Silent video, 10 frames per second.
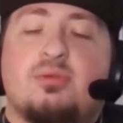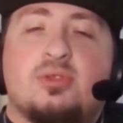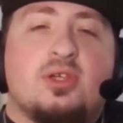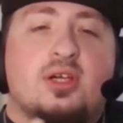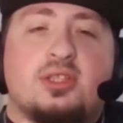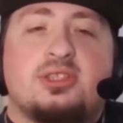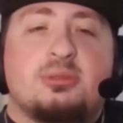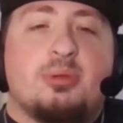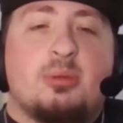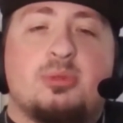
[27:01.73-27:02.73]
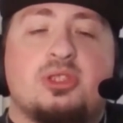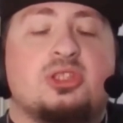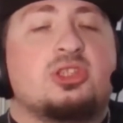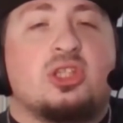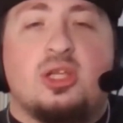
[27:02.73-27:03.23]
cards to be able to
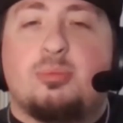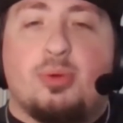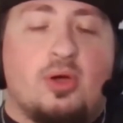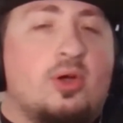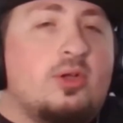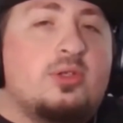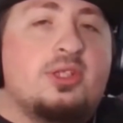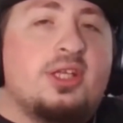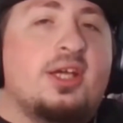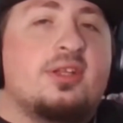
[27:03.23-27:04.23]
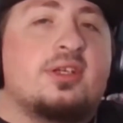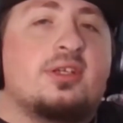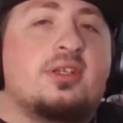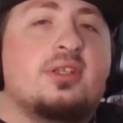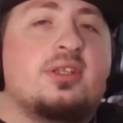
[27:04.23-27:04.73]
just lump all together
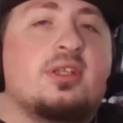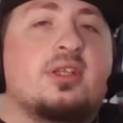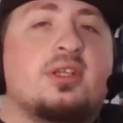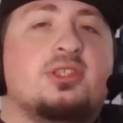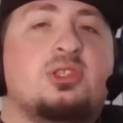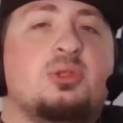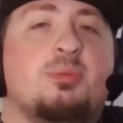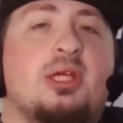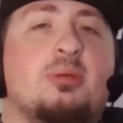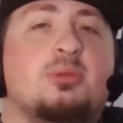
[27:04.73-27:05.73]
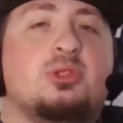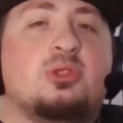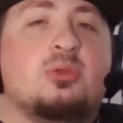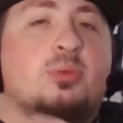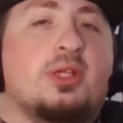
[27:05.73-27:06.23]
to be able to
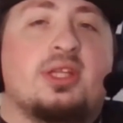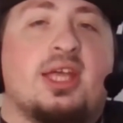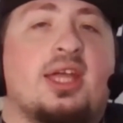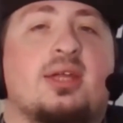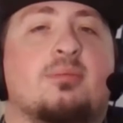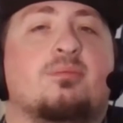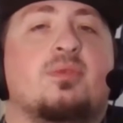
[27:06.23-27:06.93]
win the game.